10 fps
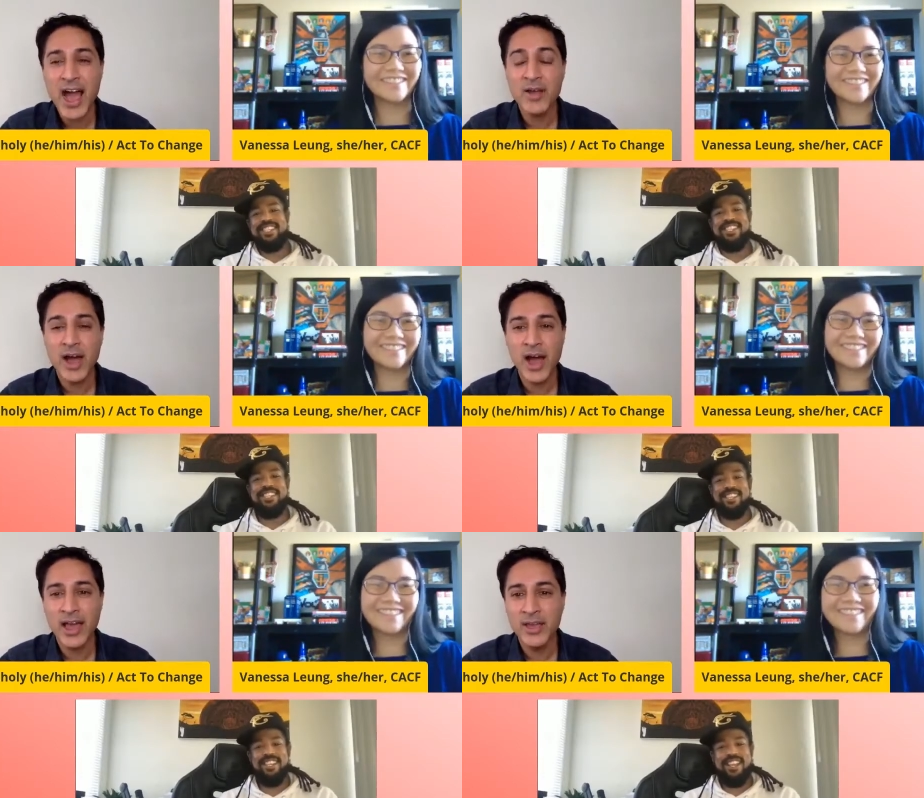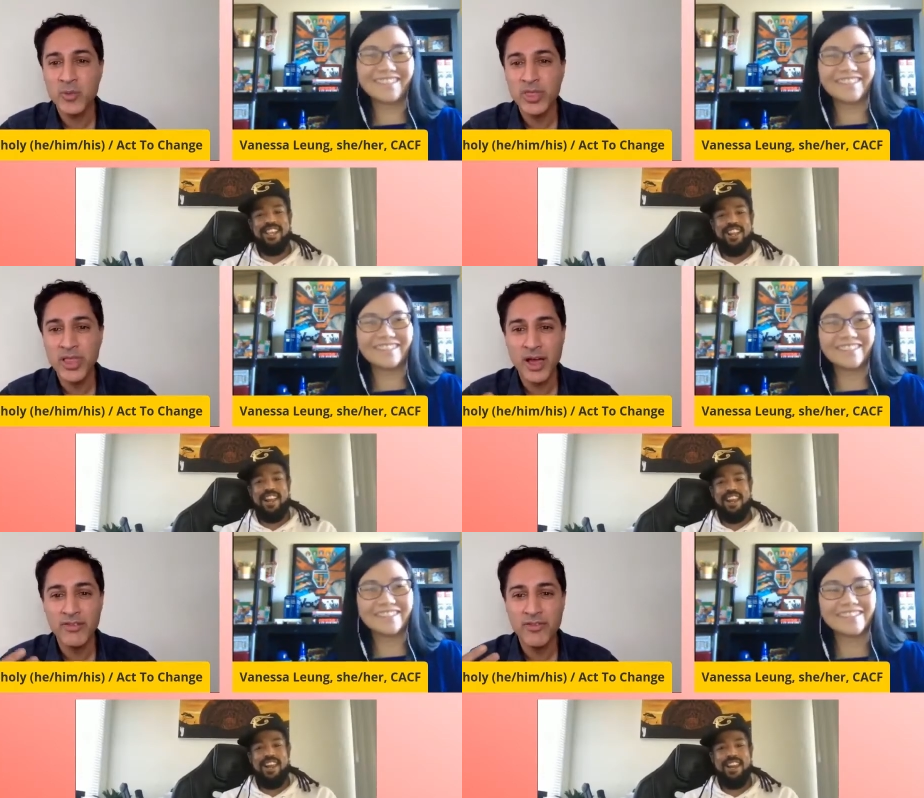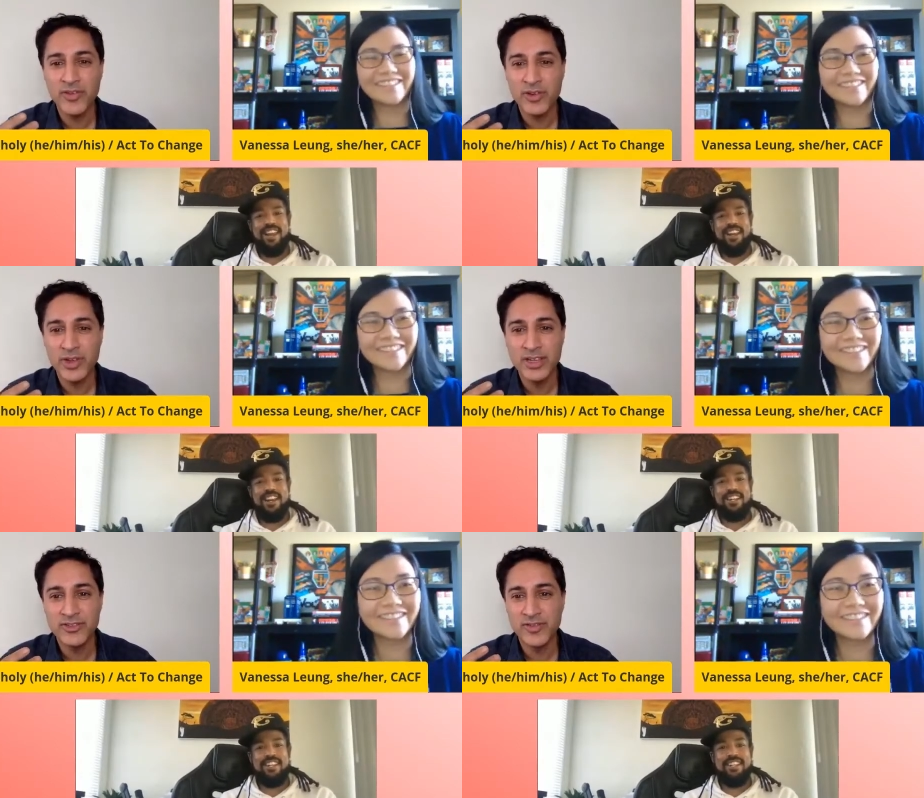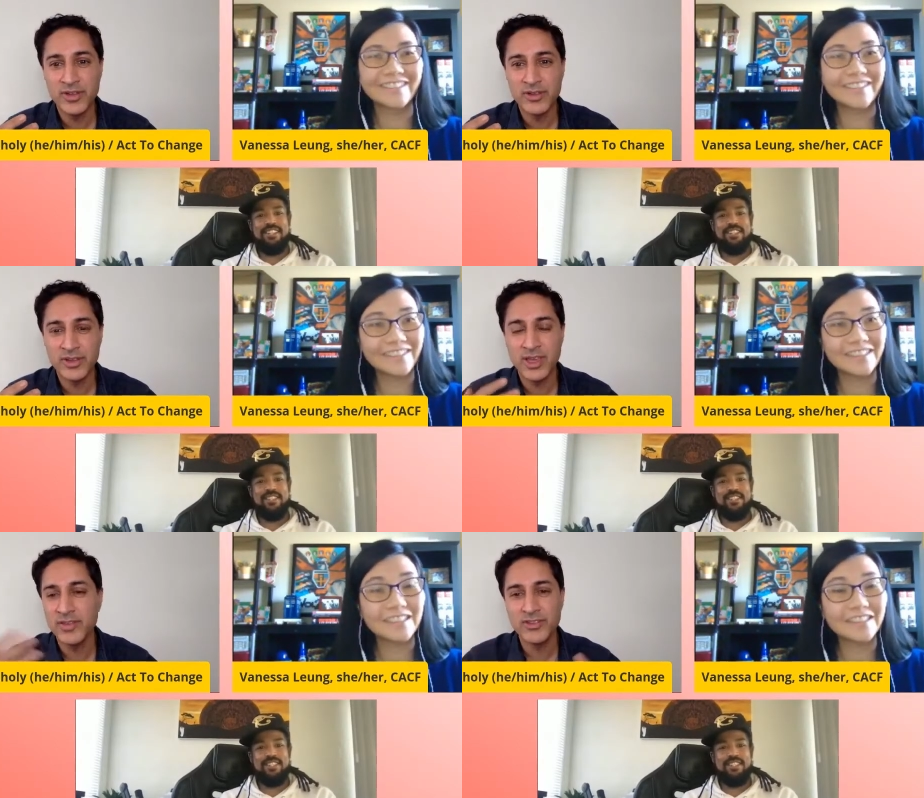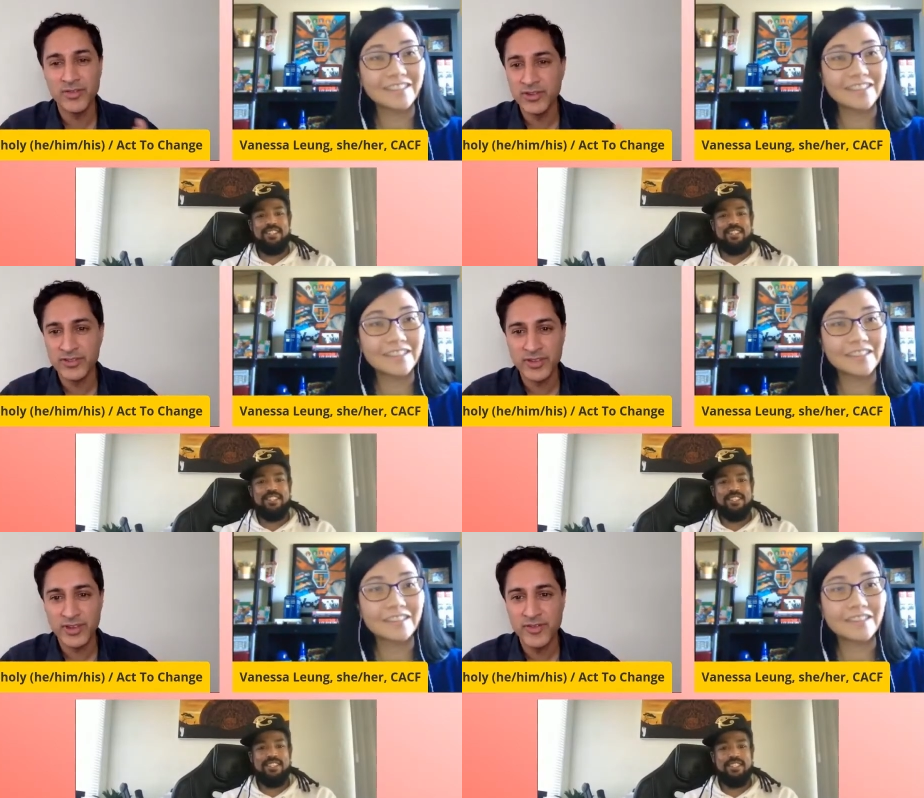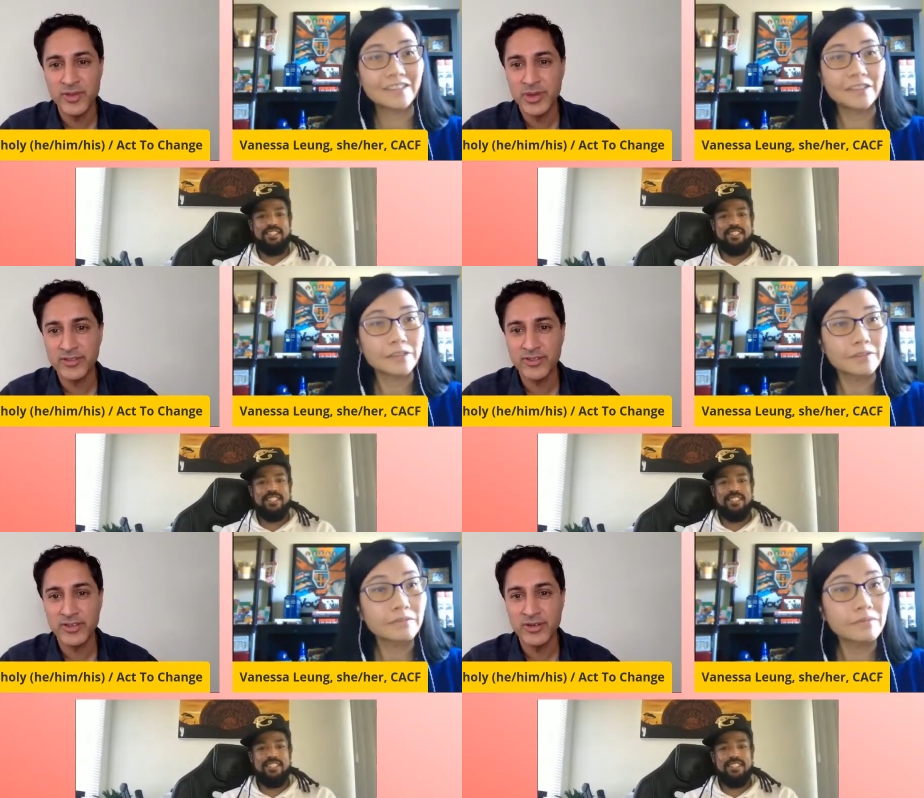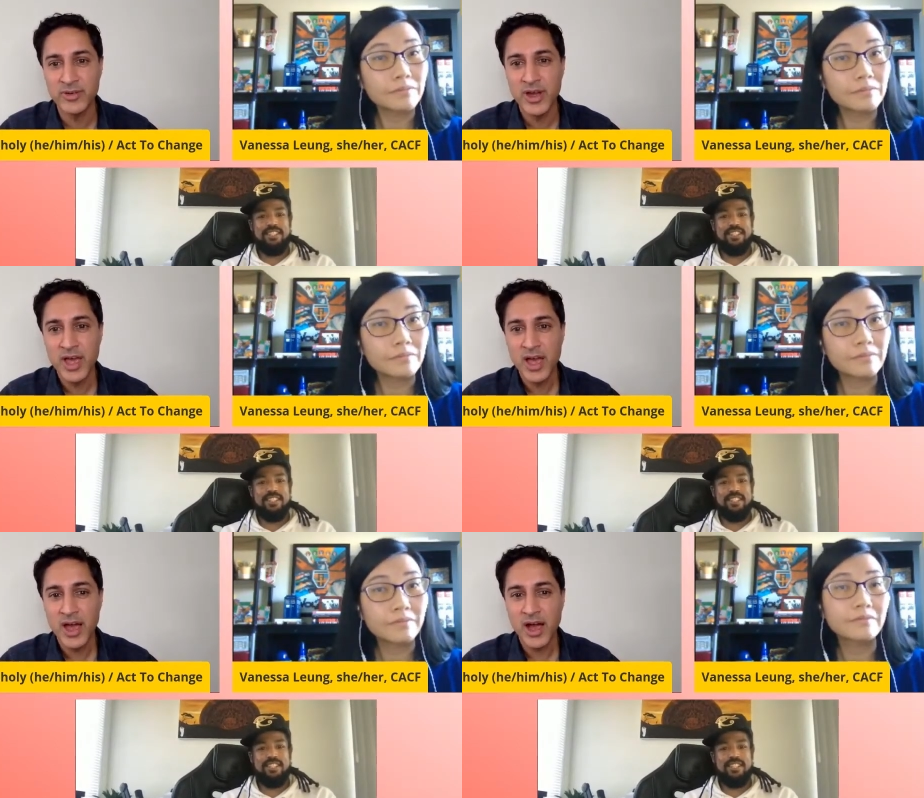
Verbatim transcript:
Speaker 1: I I love for you to be to give you a few minutes to